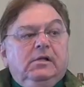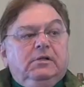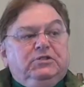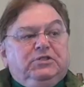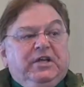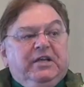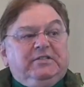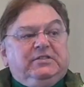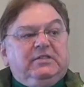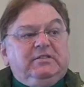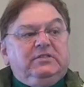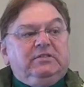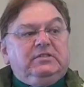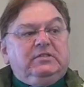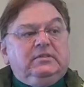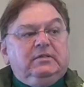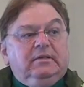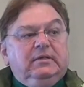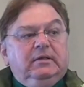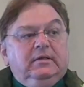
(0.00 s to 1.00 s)

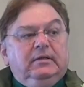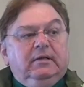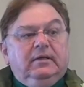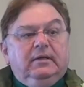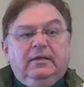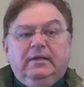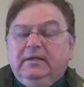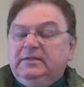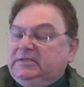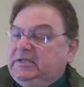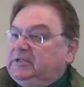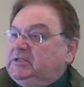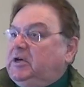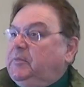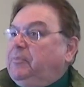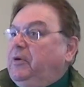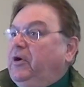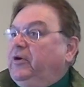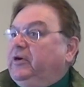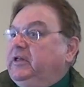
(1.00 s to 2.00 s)
Jesus is in
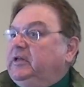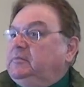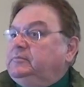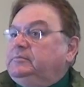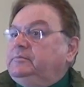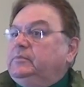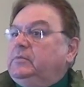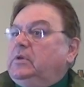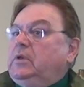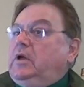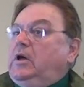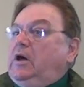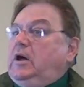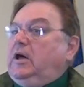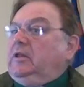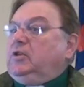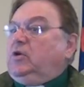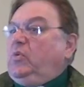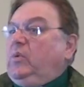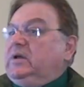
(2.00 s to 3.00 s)
Capernaum
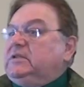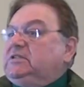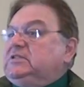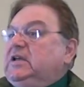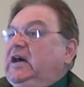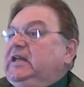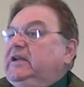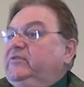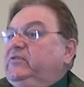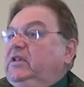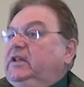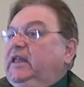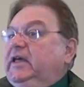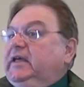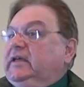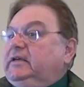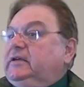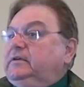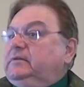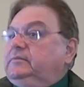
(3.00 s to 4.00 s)
on the west side of the lake.